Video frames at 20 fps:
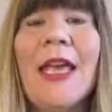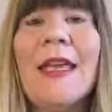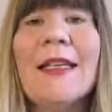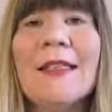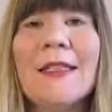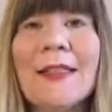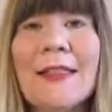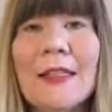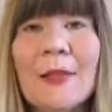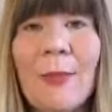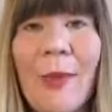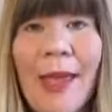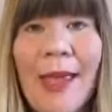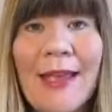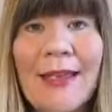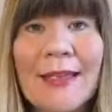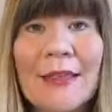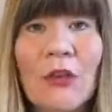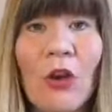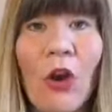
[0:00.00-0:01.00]
is a
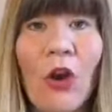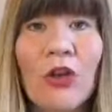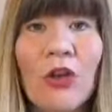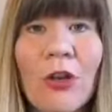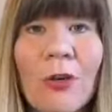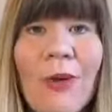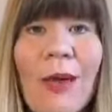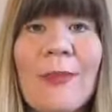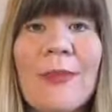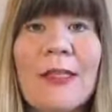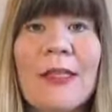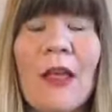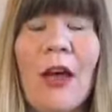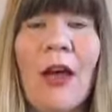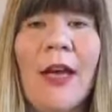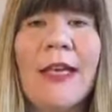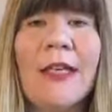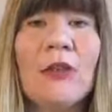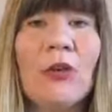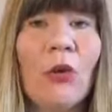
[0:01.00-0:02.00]
space on your
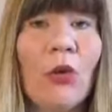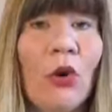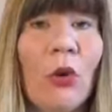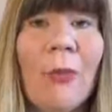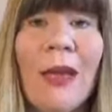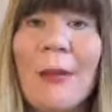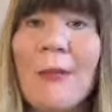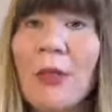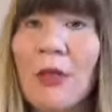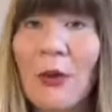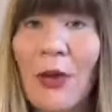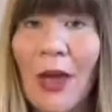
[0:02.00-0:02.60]
website, or maybe you